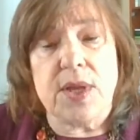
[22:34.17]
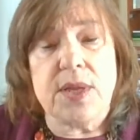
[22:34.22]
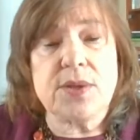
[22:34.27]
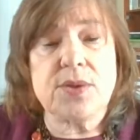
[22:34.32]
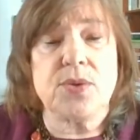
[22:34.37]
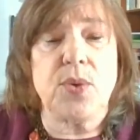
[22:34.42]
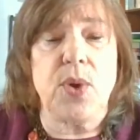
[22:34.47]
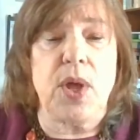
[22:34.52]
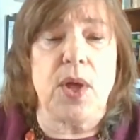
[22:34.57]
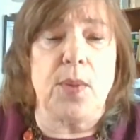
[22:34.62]

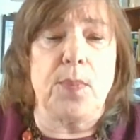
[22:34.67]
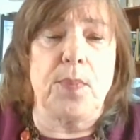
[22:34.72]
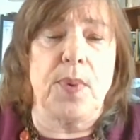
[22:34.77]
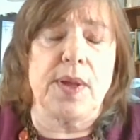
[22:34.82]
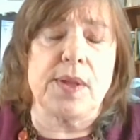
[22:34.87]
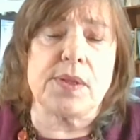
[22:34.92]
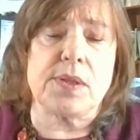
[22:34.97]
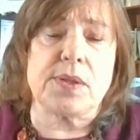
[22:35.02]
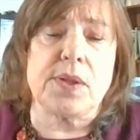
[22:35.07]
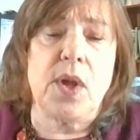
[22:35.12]
to help
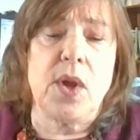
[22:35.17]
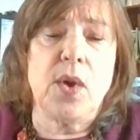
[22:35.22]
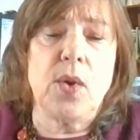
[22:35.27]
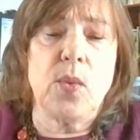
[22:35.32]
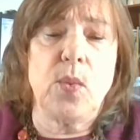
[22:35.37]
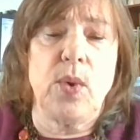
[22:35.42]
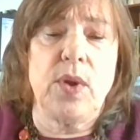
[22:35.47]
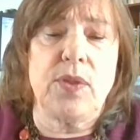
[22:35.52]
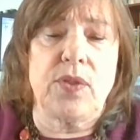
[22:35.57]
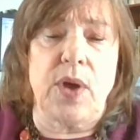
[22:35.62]
us
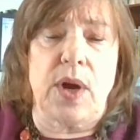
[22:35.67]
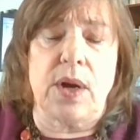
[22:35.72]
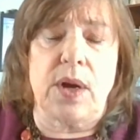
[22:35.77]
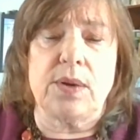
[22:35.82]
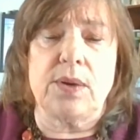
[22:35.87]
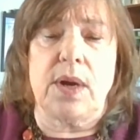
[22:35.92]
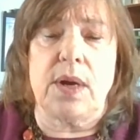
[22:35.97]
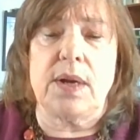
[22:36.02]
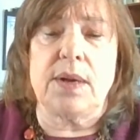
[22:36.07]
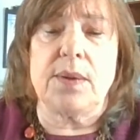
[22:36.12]
with
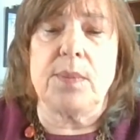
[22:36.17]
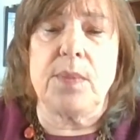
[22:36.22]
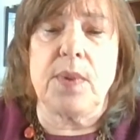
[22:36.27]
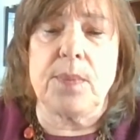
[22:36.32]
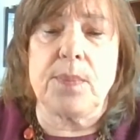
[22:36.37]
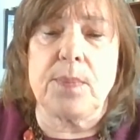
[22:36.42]
our